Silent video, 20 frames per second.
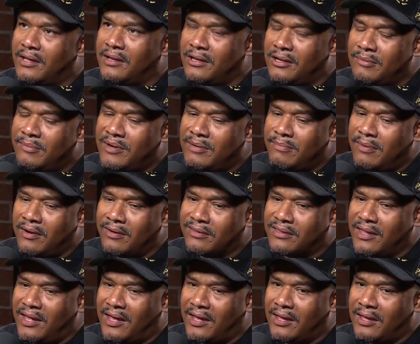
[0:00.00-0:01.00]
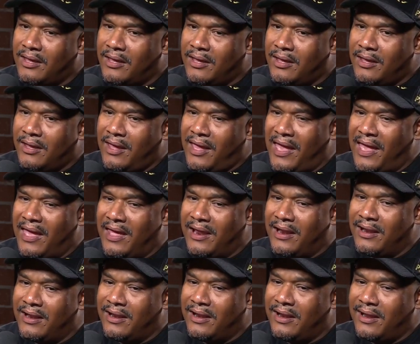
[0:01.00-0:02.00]
Yeah, a little bit of both. Yeah.
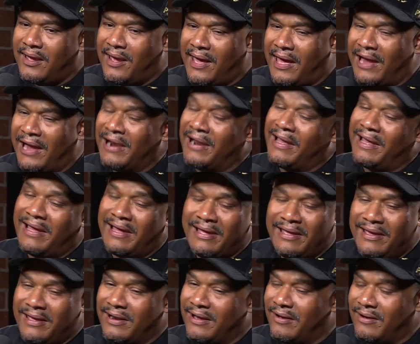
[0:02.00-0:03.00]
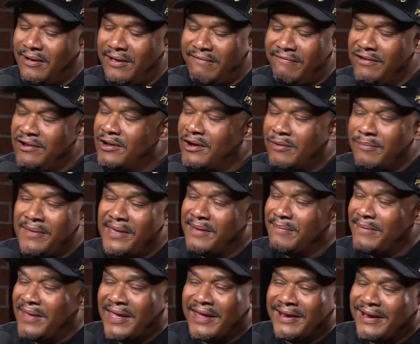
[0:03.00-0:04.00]
And I you know, if you know
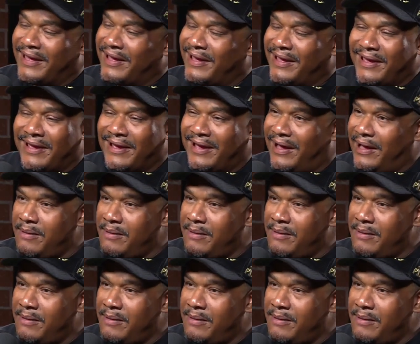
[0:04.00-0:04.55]
me, man, like